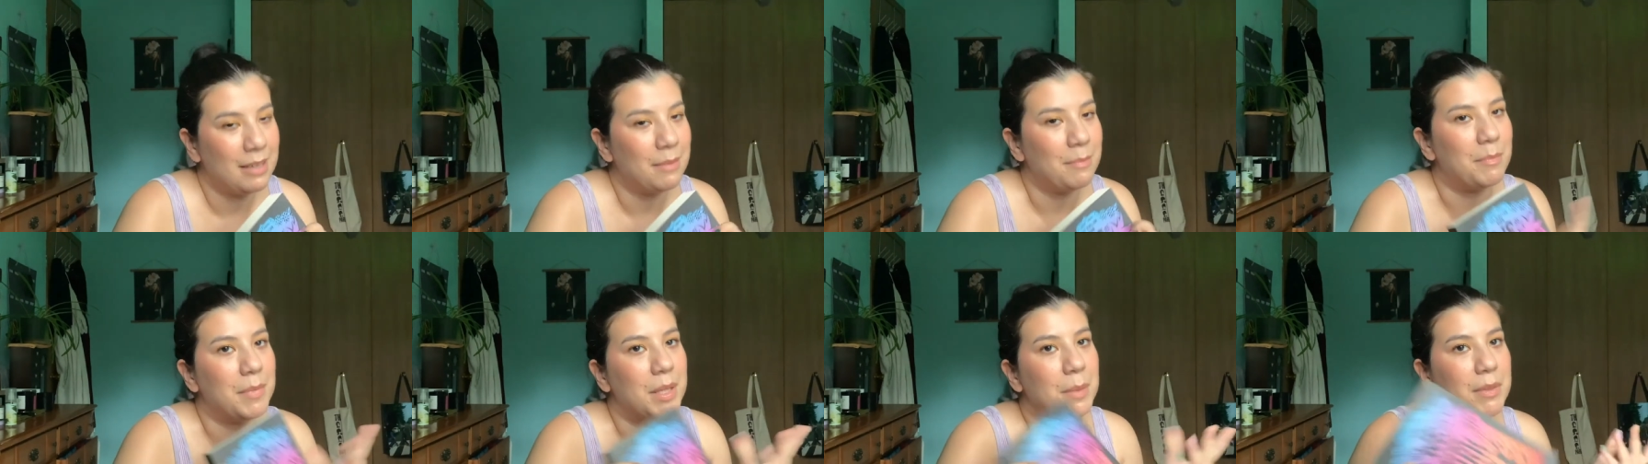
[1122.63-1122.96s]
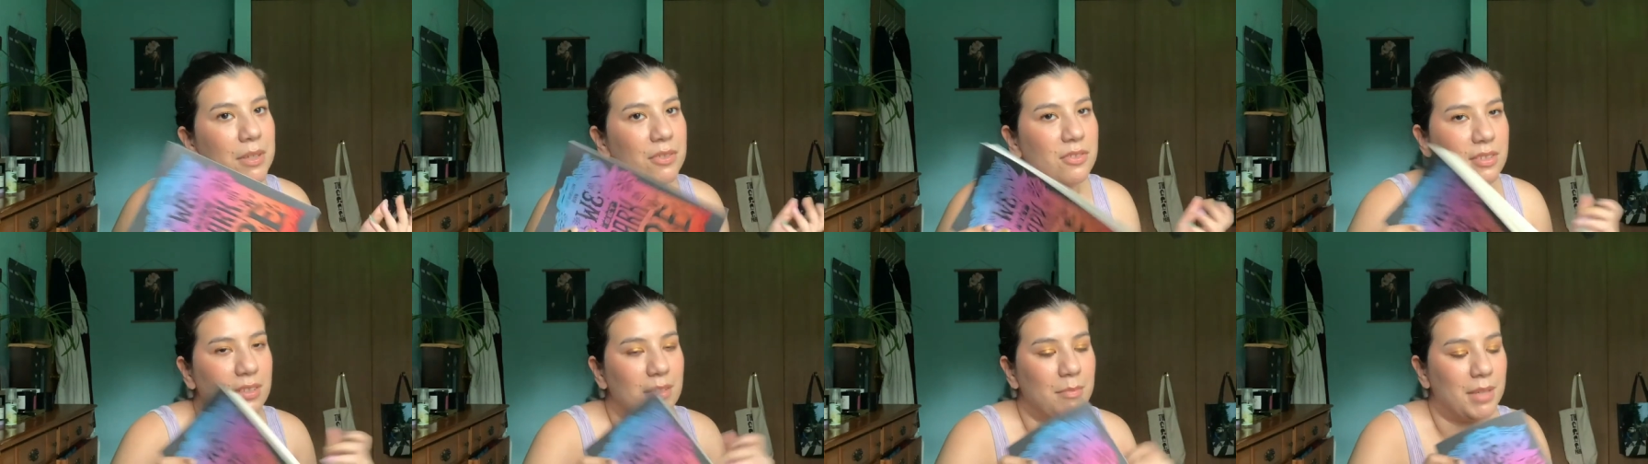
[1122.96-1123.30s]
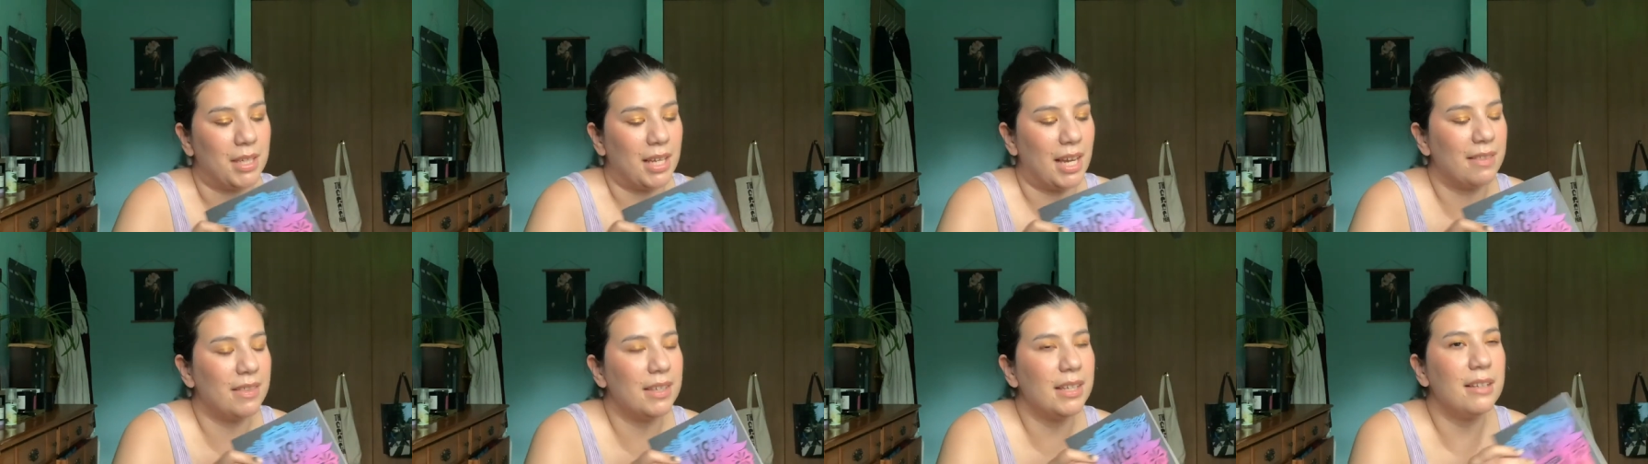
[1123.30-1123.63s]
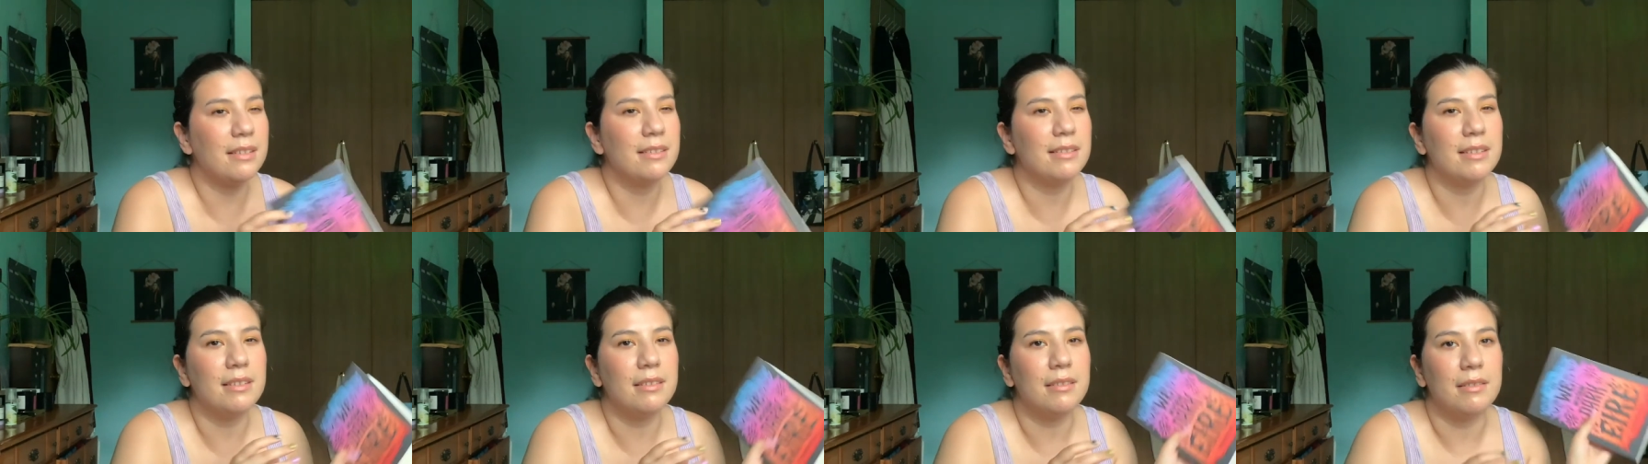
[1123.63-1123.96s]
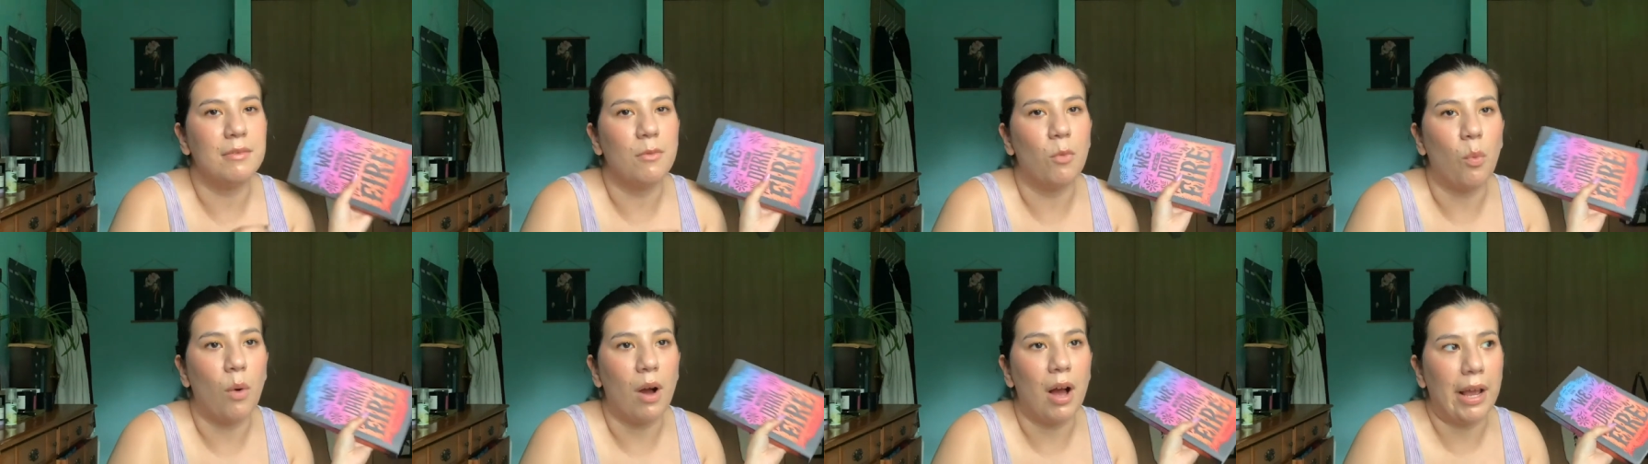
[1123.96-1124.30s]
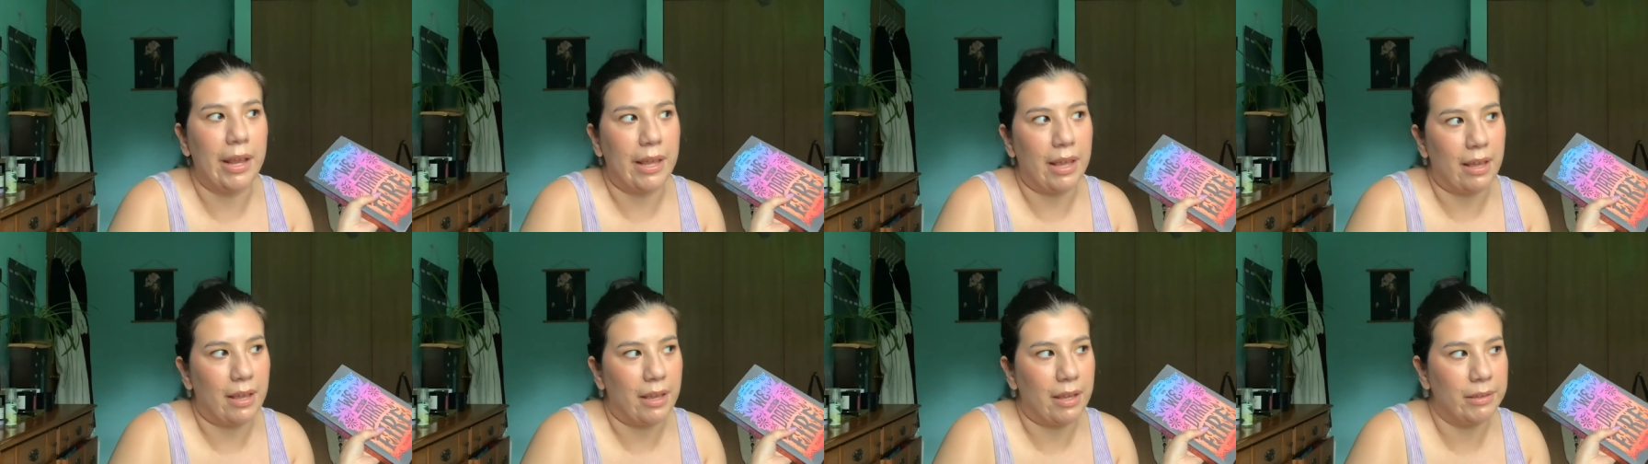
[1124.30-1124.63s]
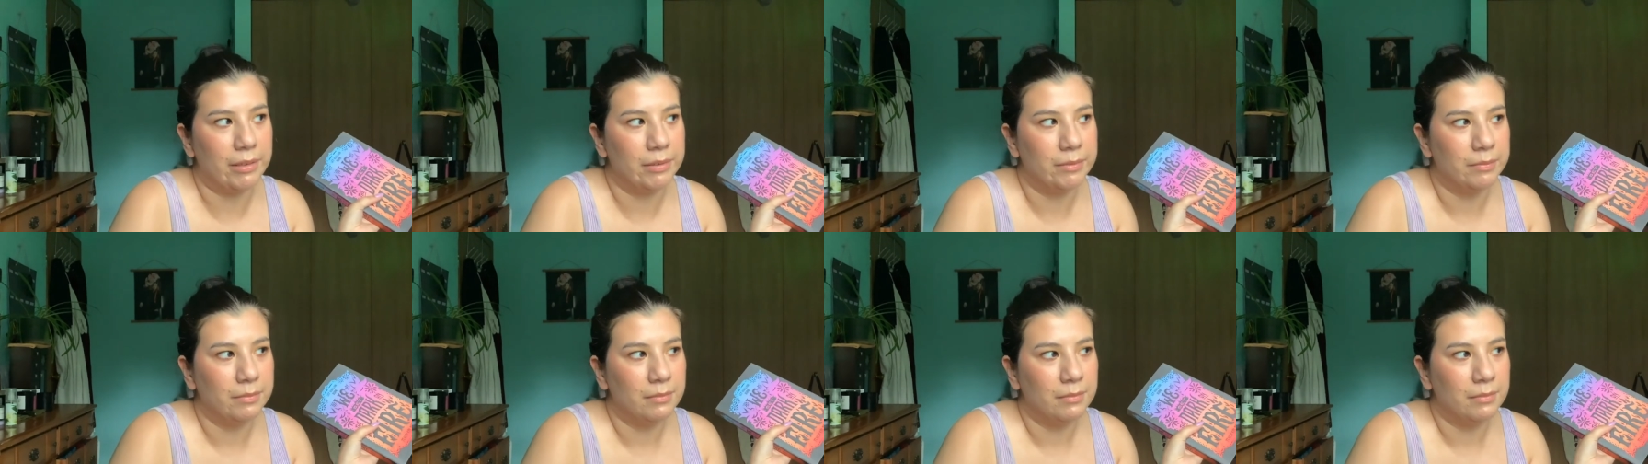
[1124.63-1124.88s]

Maybe it's just me. I think it's Y A.